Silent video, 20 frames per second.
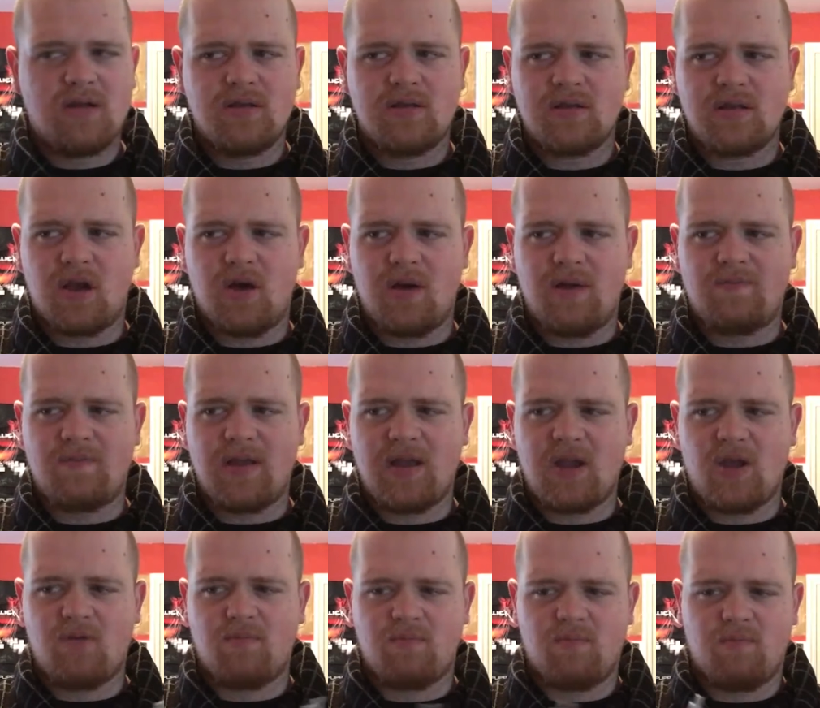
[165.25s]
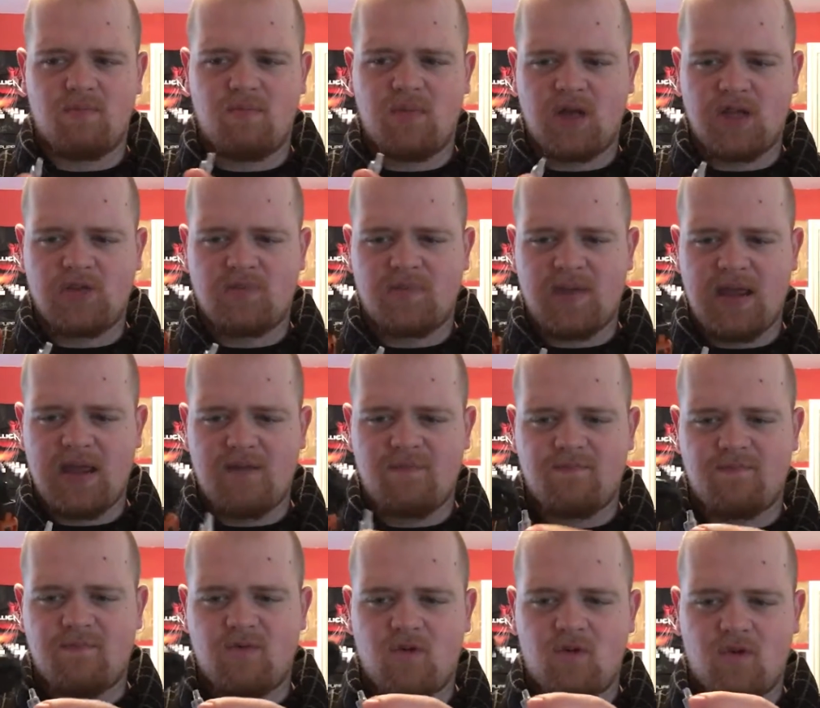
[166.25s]
So I figured must be
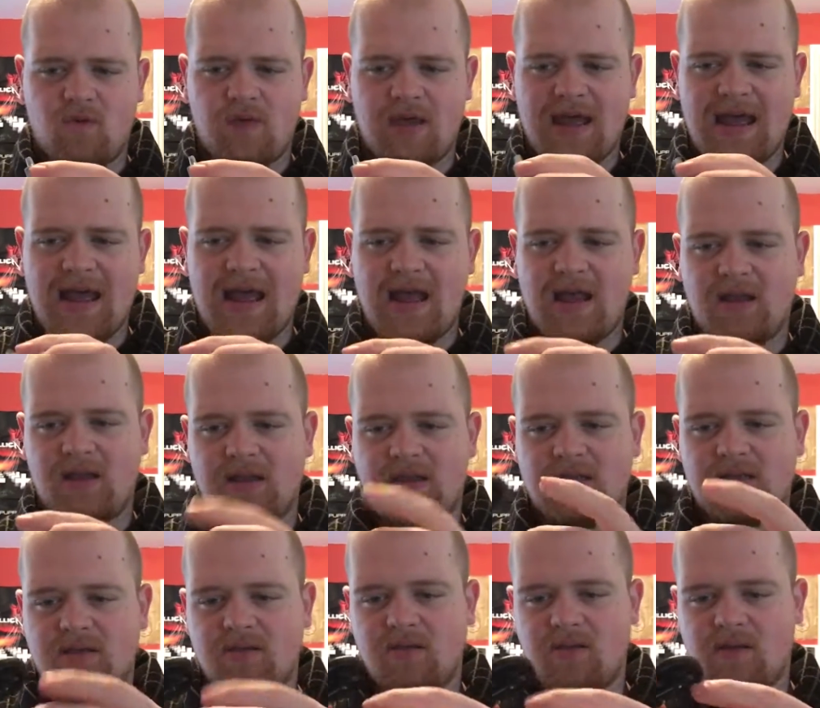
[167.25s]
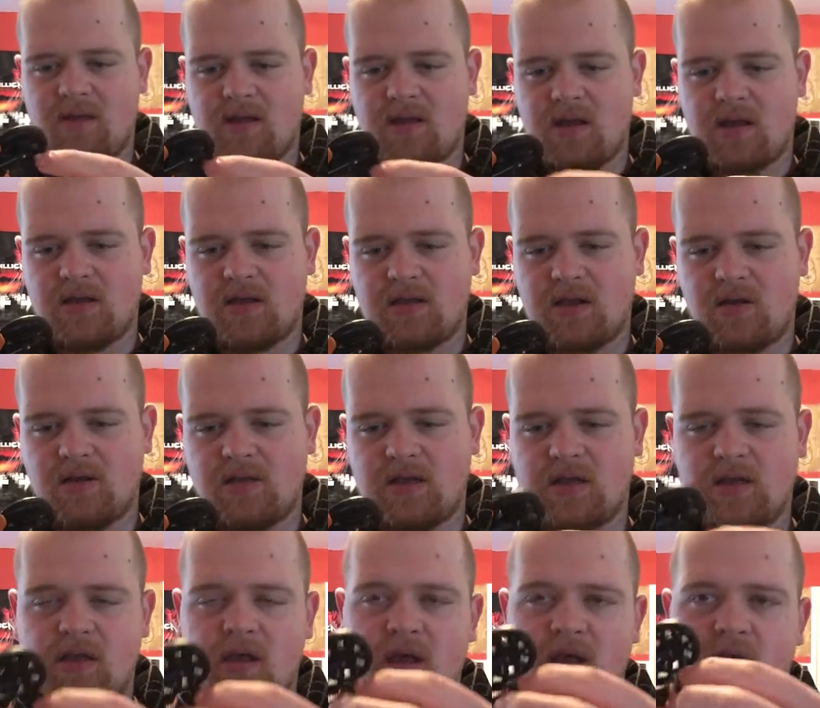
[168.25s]
for the hands, because there's
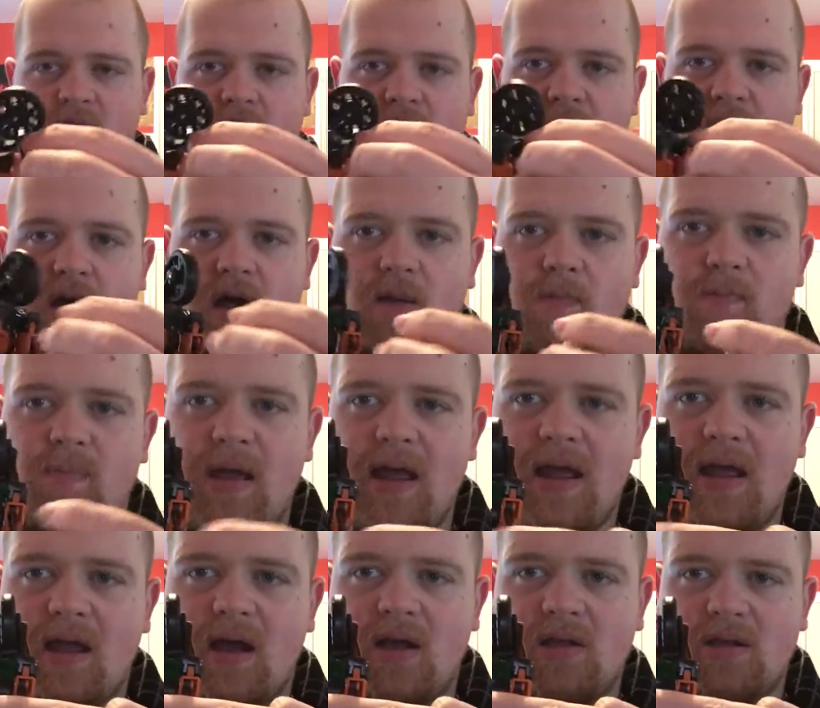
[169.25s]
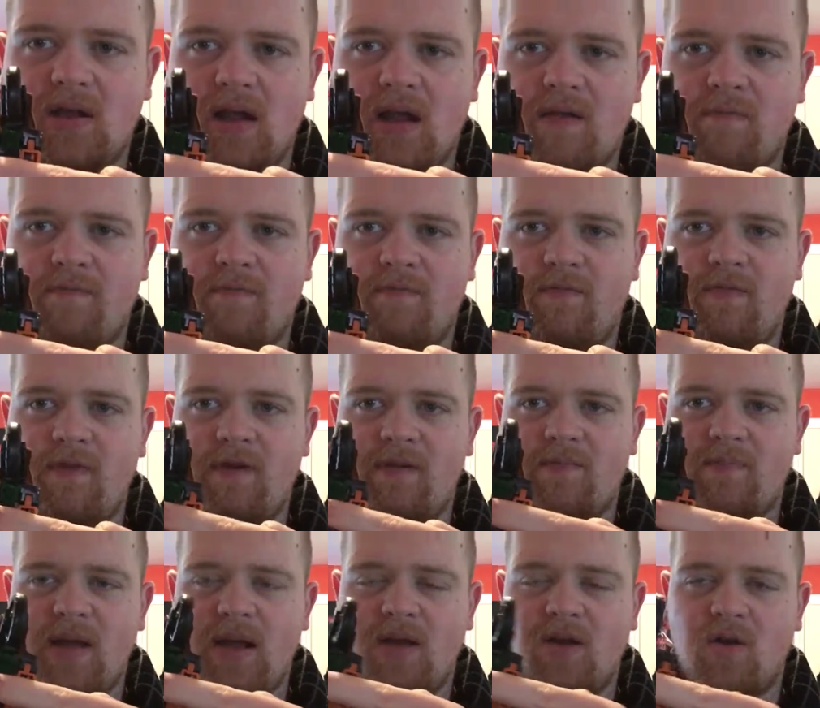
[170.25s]
this peg
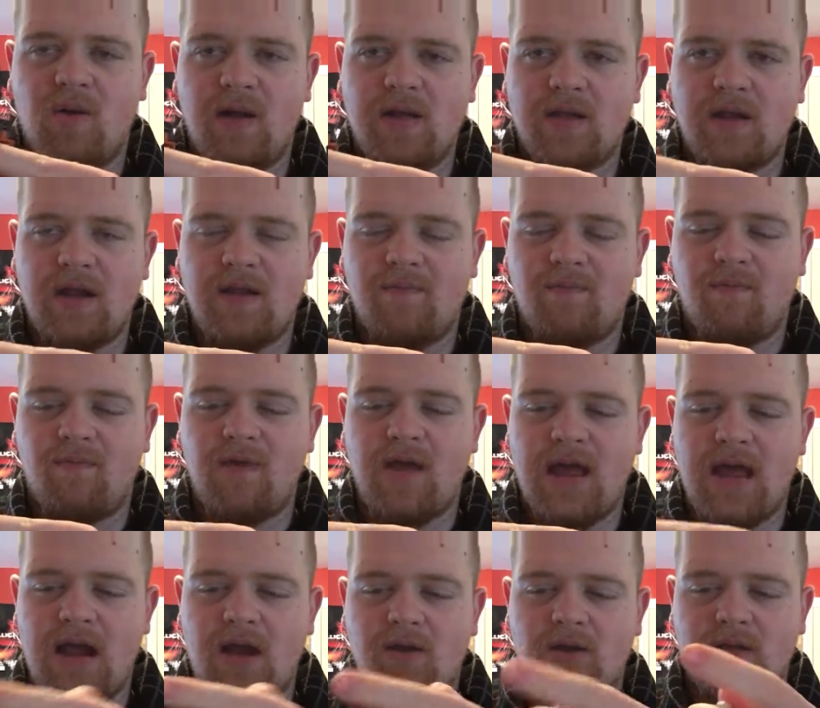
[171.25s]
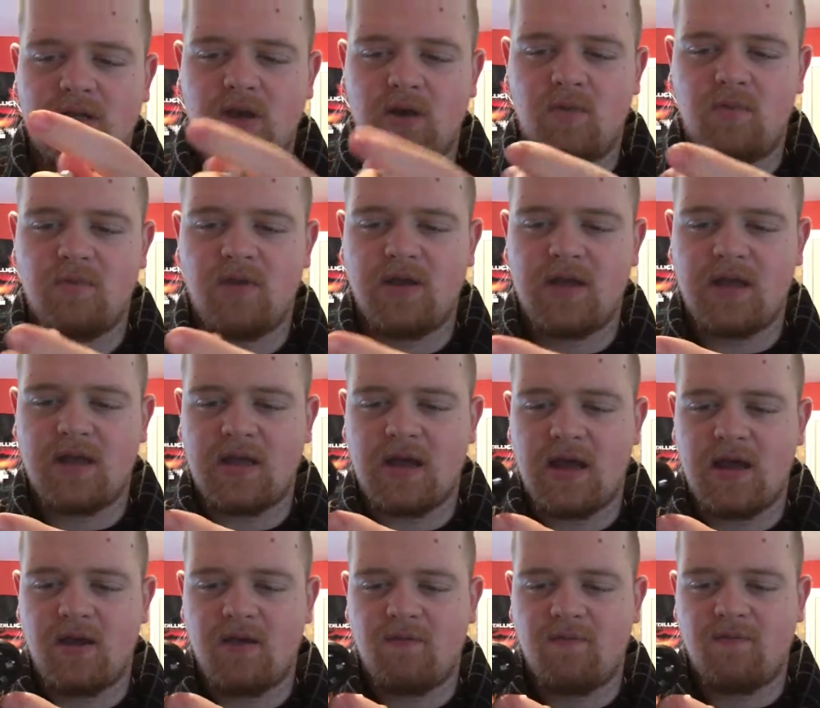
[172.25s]
hole underneath there, so you can
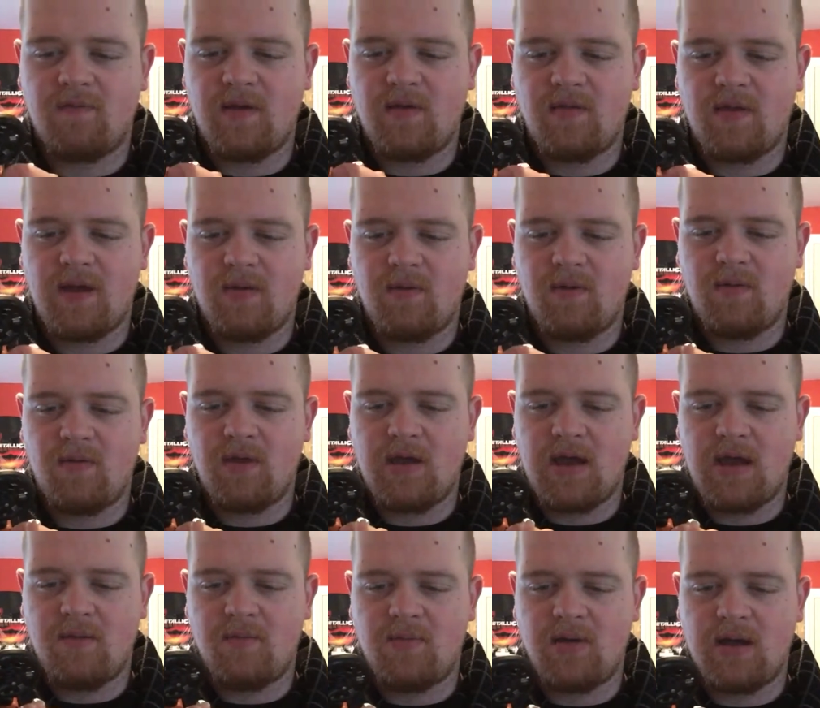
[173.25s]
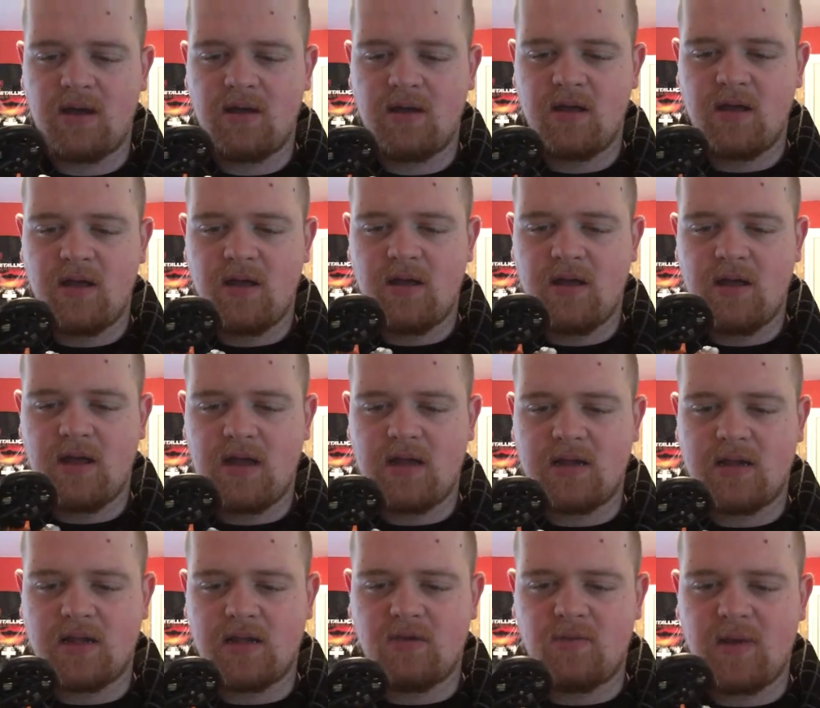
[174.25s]
kind of fit that one there, but
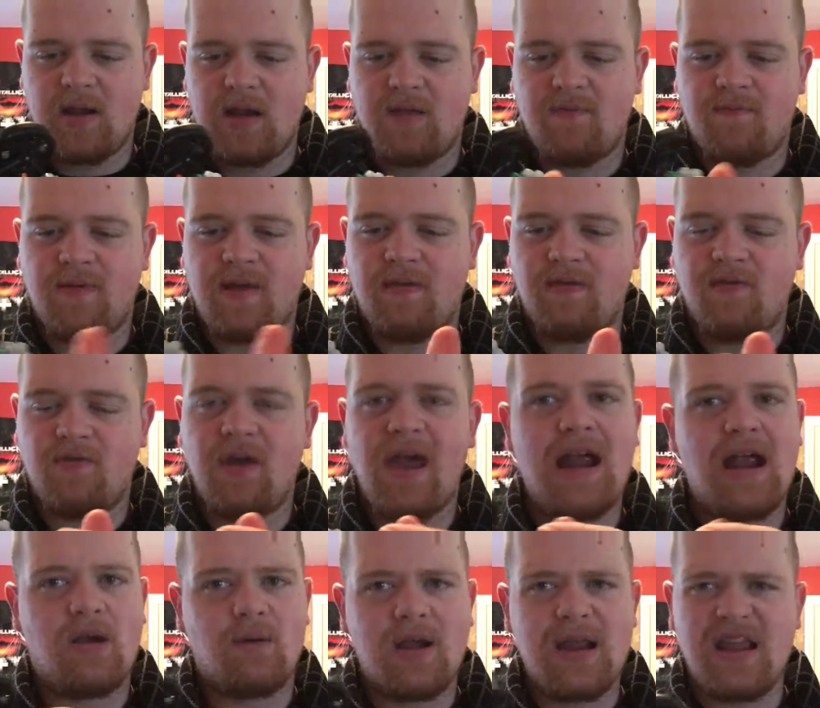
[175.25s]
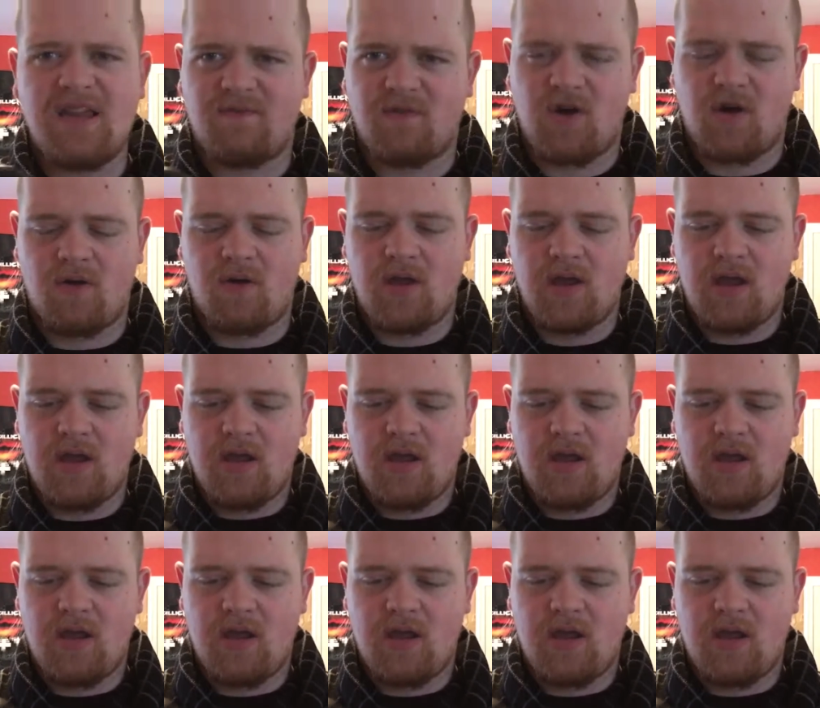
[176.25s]
it doesn't really fit there either.